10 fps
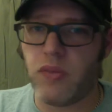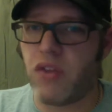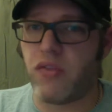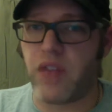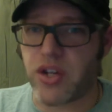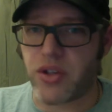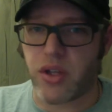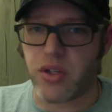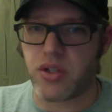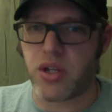
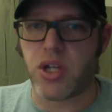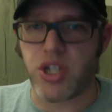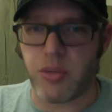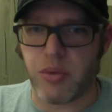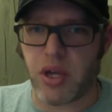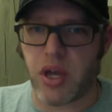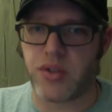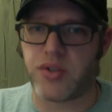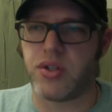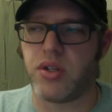Flashlights,
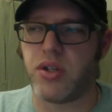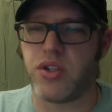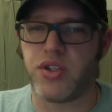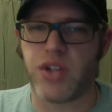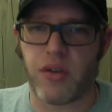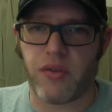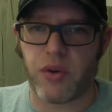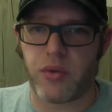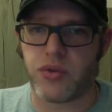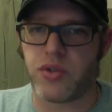GPS, cell
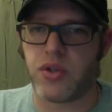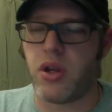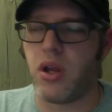phones,